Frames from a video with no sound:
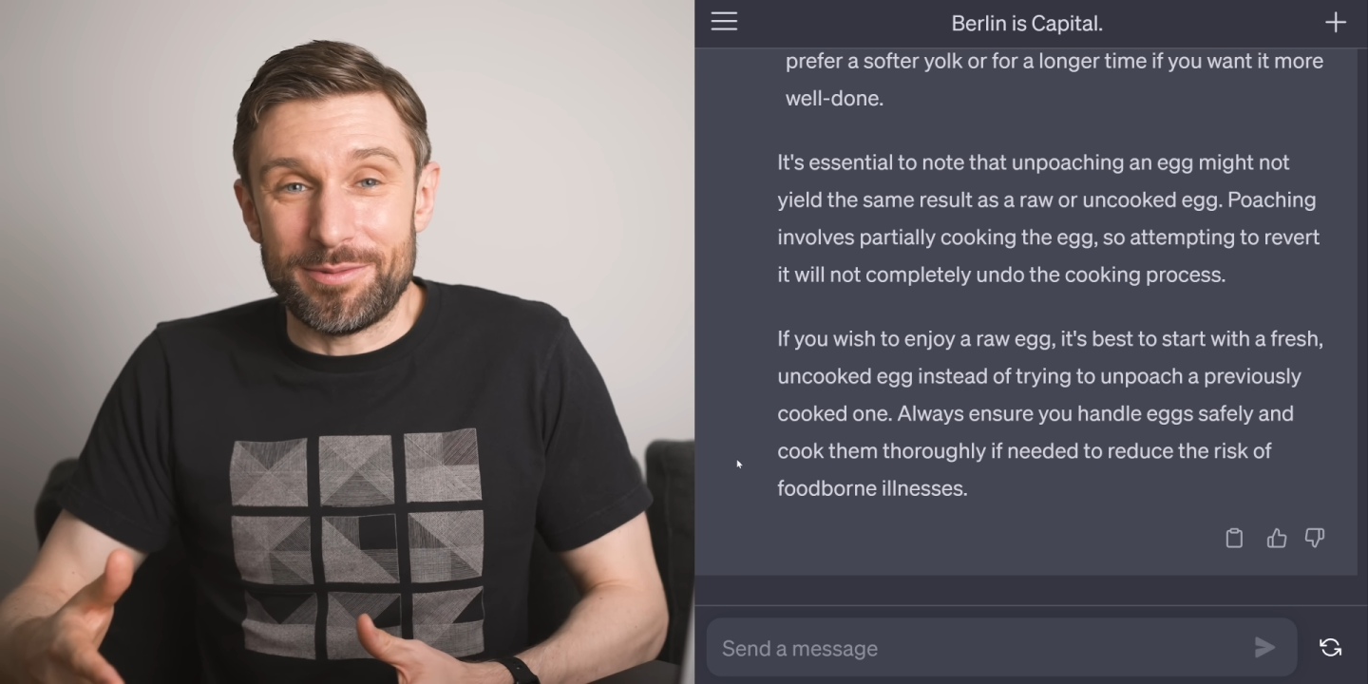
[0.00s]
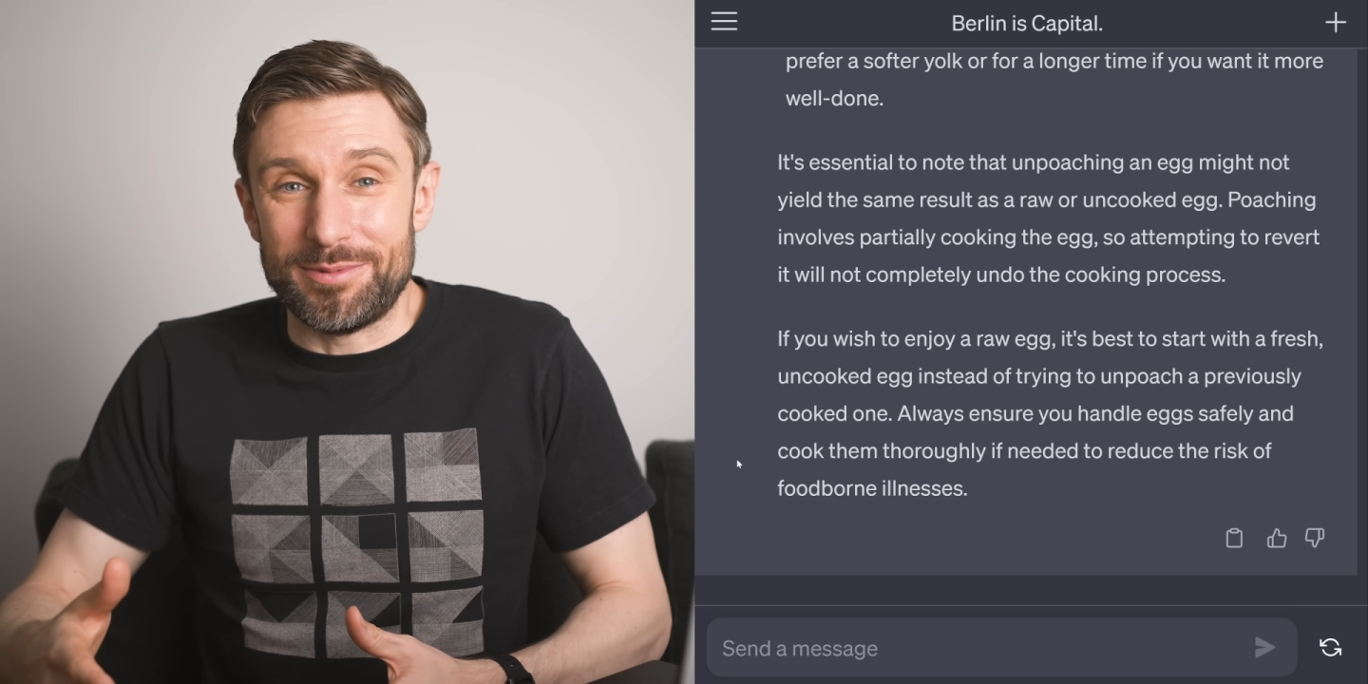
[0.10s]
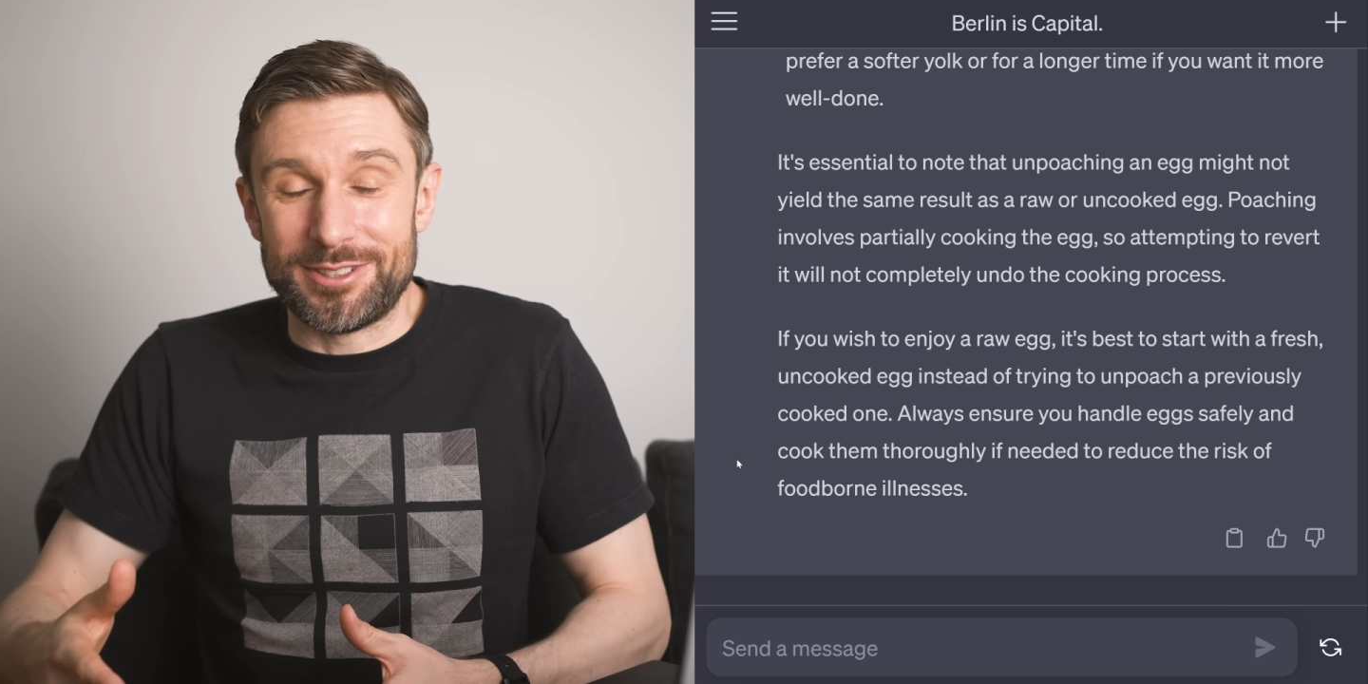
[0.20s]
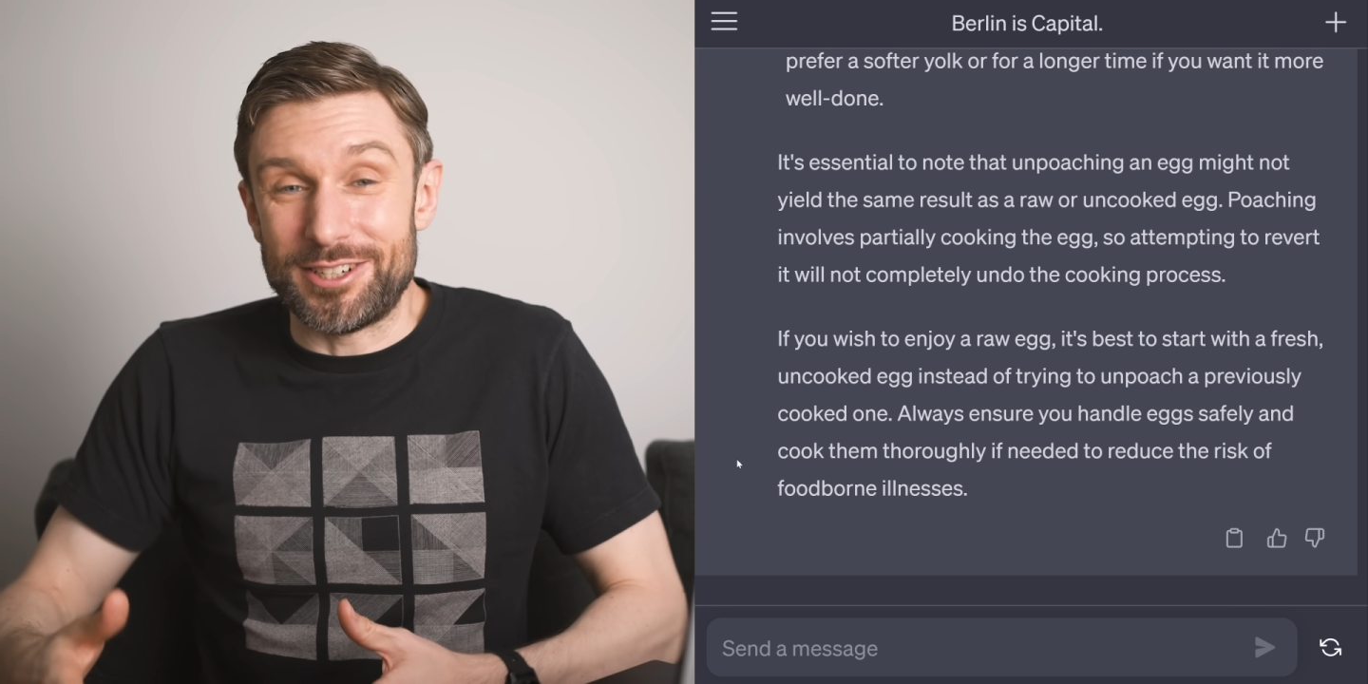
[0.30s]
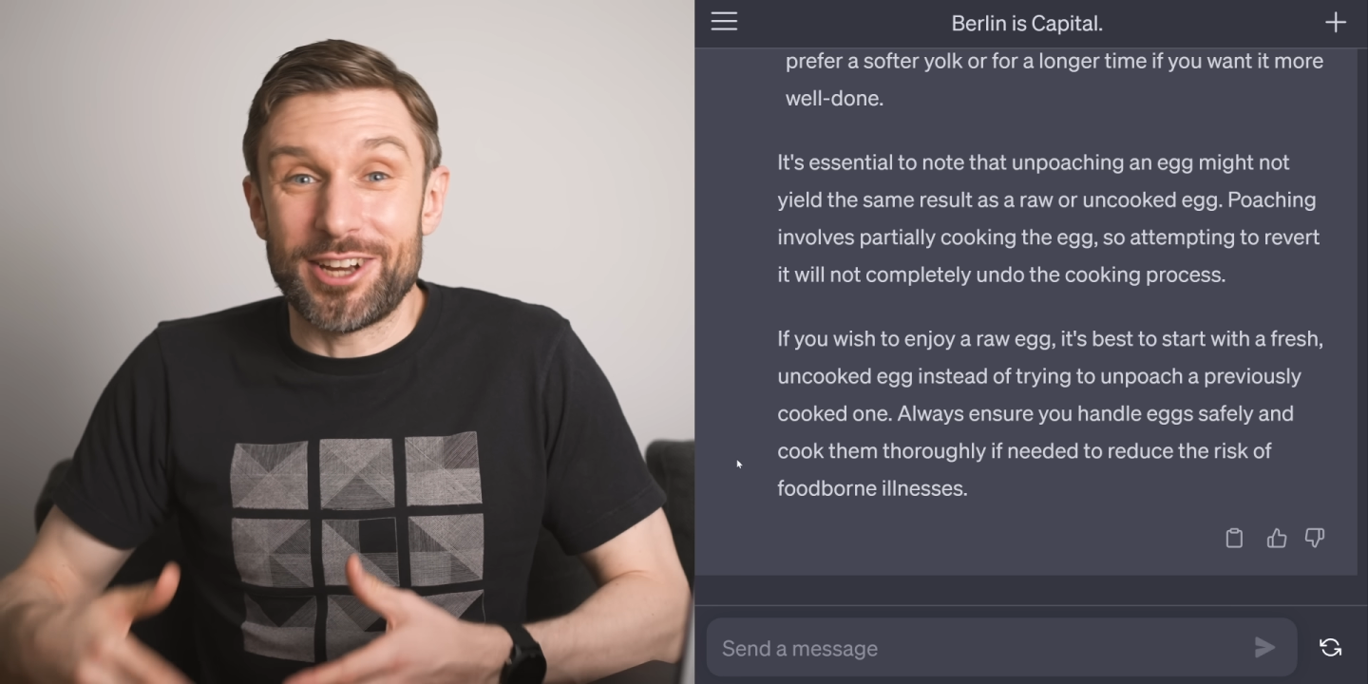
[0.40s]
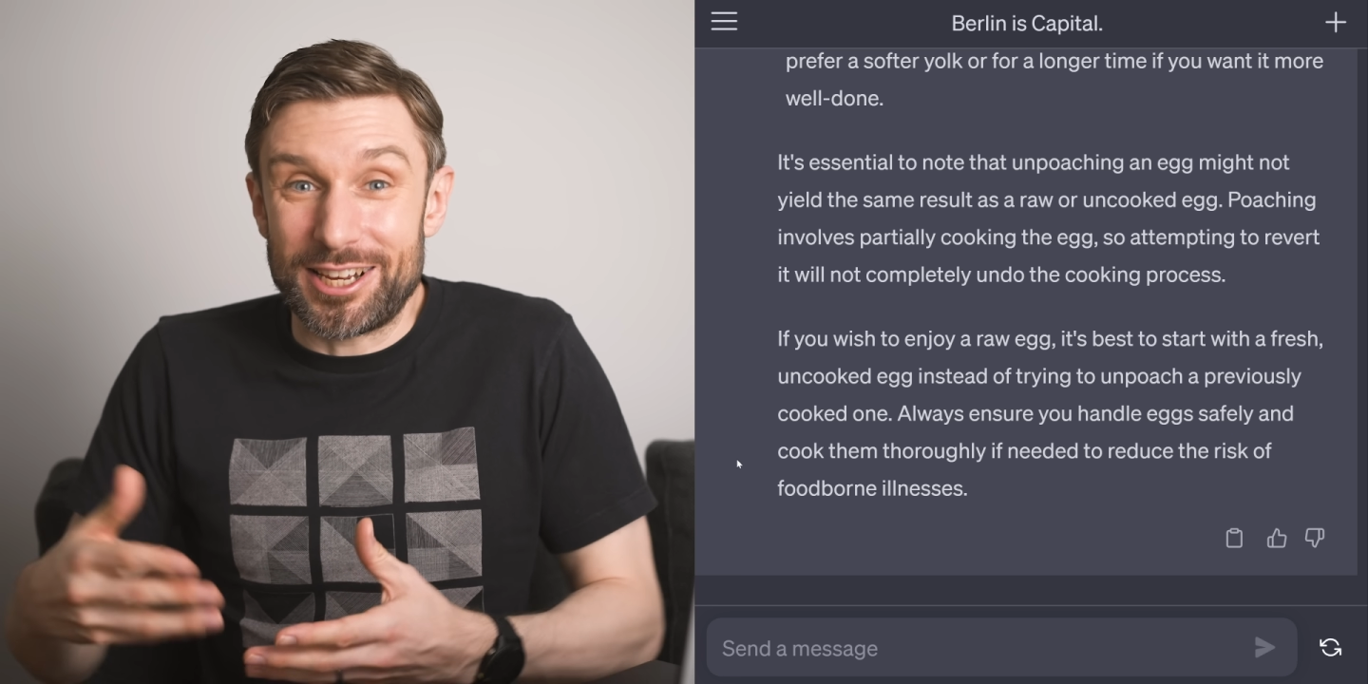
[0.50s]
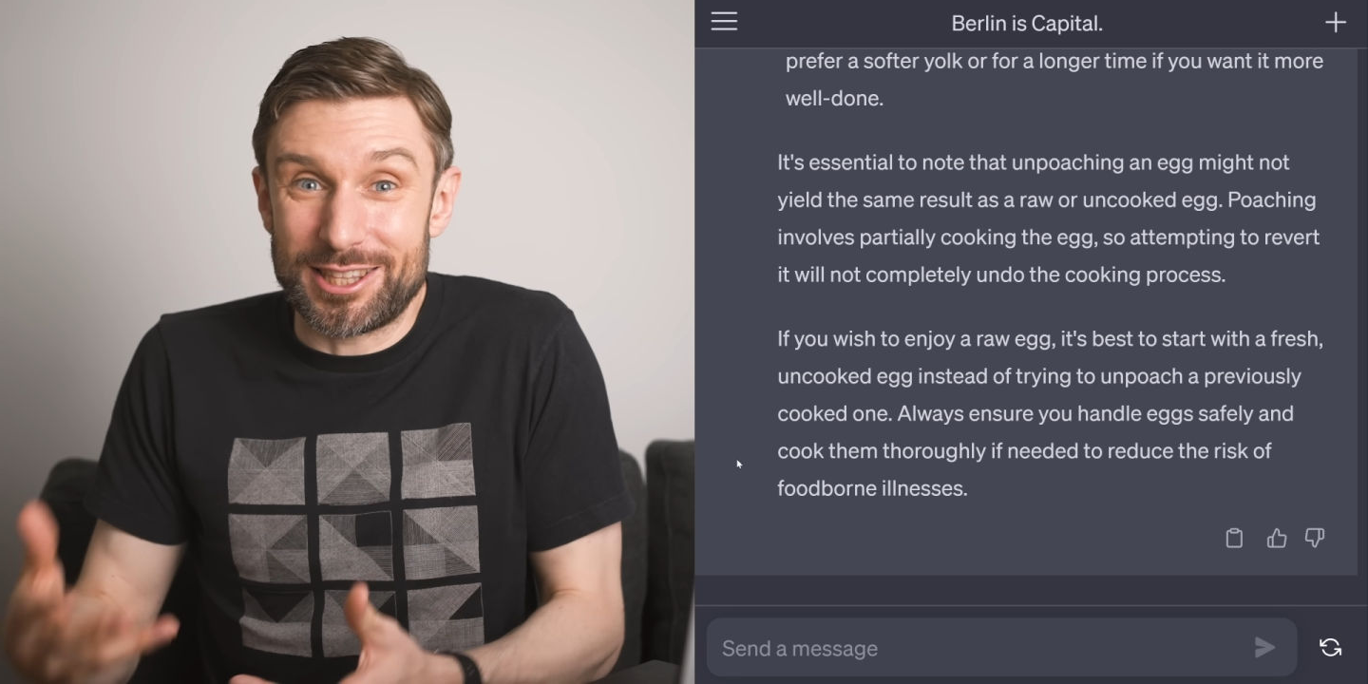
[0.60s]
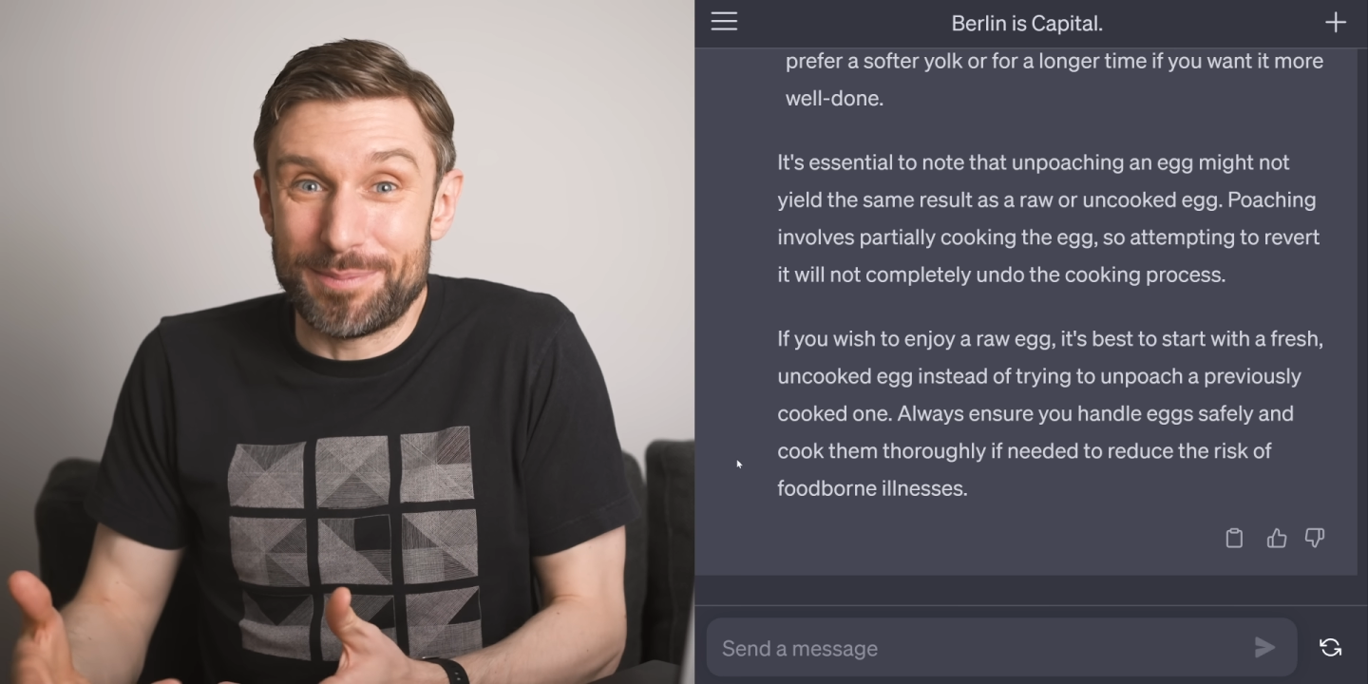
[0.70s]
suggest that